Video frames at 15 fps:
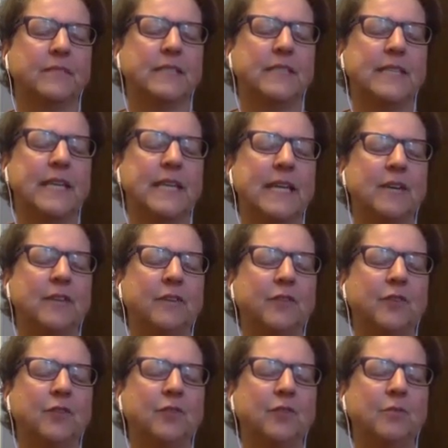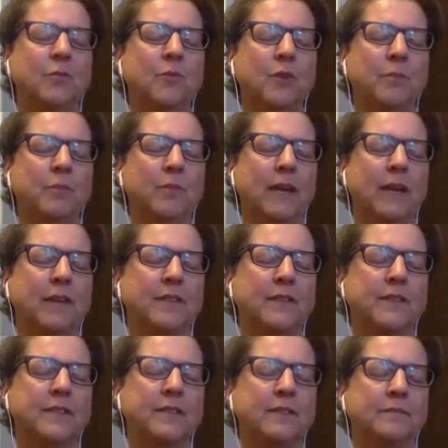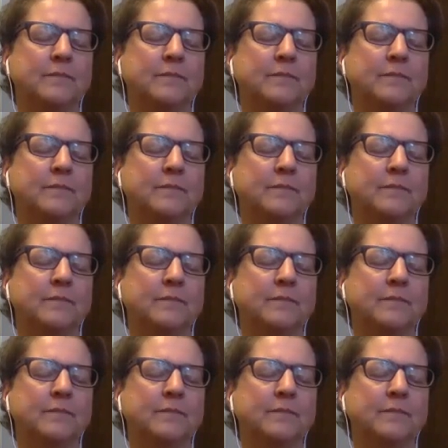Taking a few more breaths.